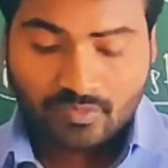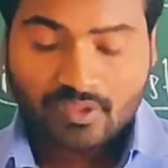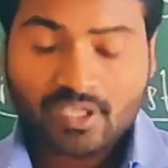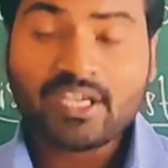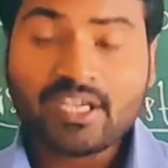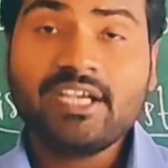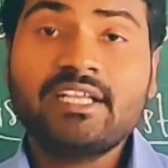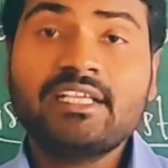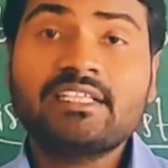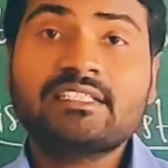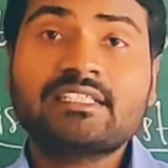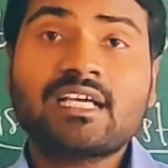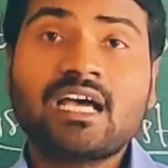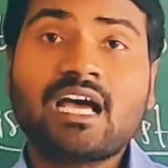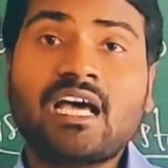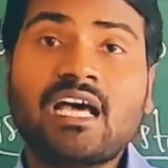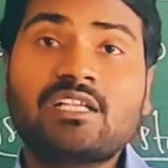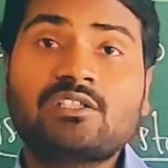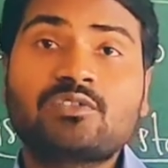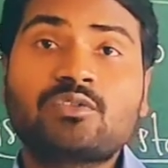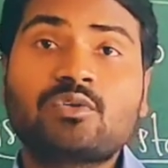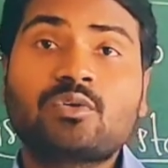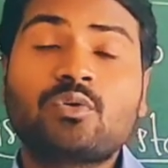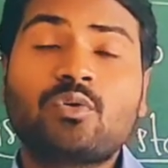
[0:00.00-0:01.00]
It is
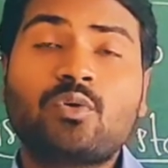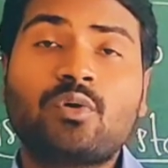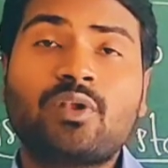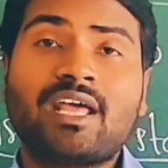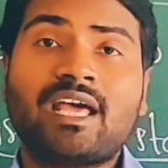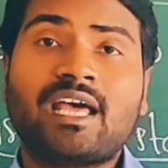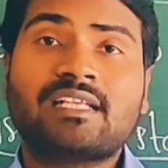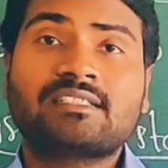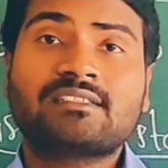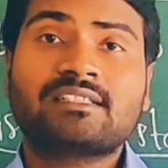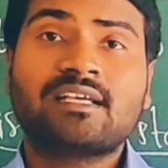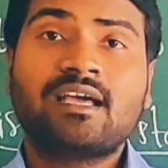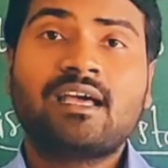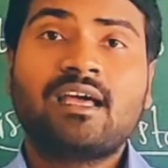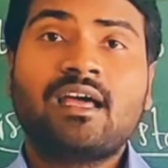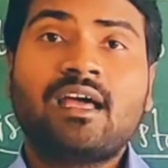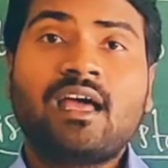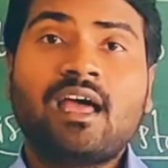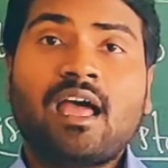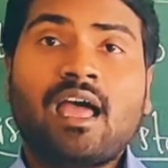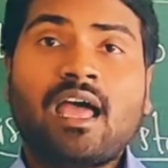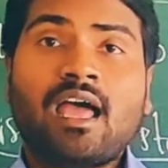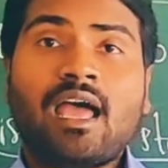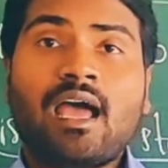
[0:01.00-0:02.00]
also known as
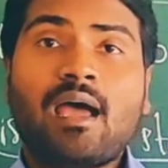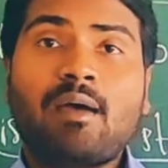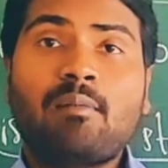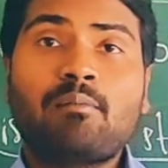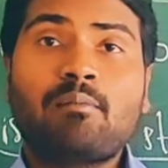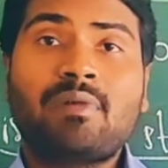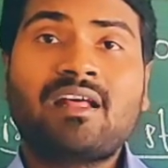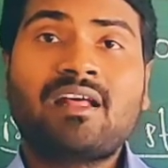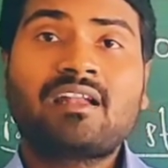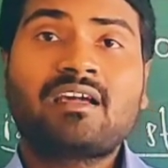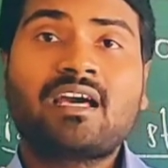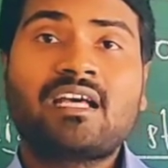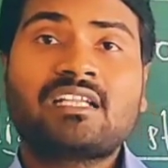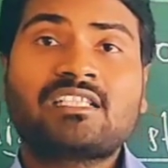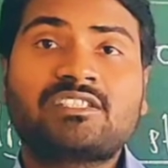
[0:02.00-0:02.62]
Hamburger's